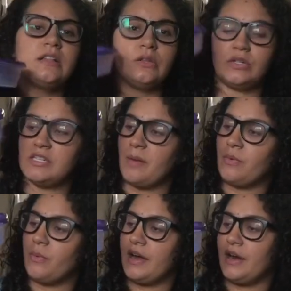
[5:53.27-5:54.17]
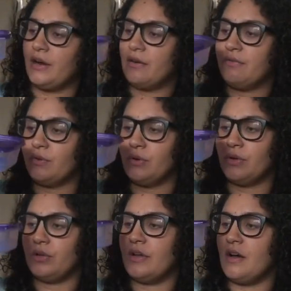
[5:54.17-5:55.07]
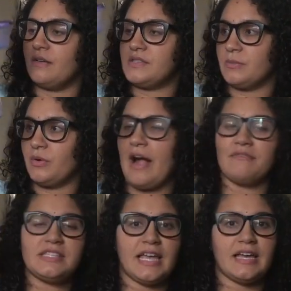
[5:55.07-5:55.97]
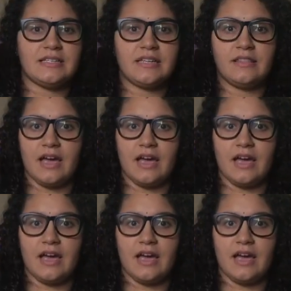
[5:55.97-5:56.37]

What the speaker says: little Tupperware full of some craft sand